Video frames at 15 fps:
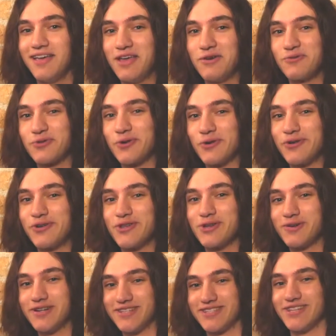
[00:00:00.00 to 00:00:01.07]
for the
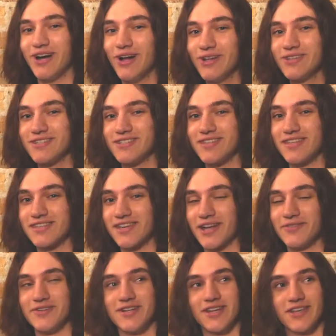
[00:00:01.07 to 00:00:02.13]
result, it's kind of
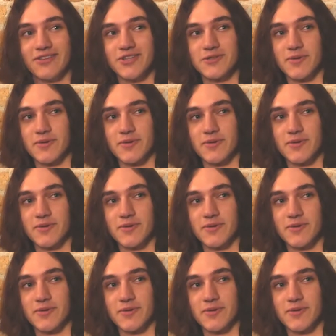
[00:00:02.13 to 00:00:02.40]
ridiculous.